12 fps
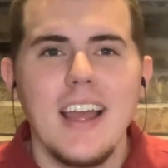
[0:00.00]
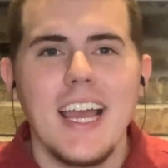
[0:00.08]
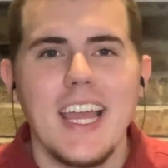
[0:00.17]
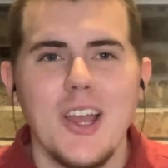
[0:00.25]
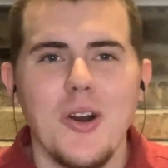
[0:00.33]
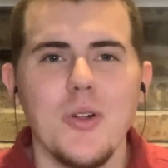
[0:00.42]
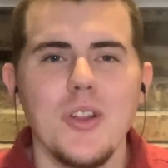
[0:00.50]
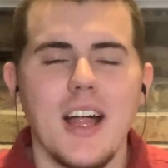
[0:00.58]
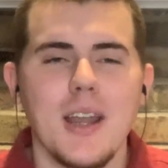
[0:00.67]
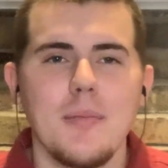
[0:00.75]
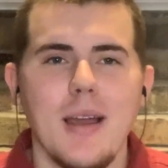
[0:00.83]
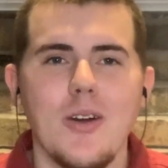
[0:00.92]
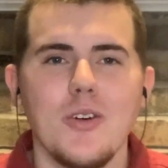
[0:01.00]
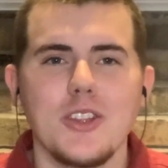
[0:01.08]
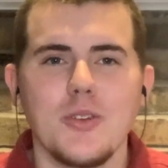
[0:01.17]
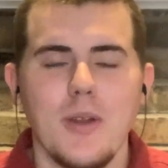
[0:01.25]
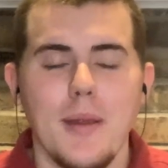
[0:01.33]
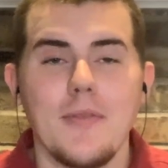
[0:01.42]
a whole lot about what
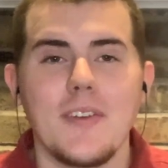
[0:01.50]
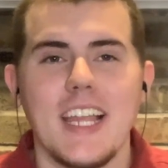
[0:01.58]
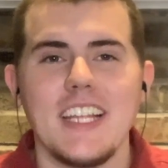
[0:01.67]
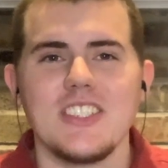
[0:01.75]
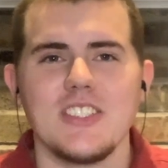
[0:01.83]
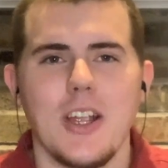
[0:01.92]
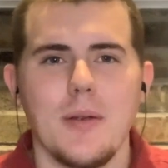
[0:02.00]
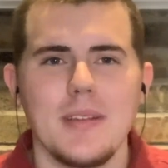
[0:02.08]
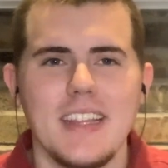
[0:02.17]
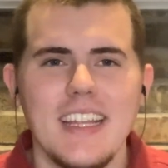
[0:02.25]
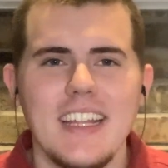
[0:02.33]
the ramifications are. But then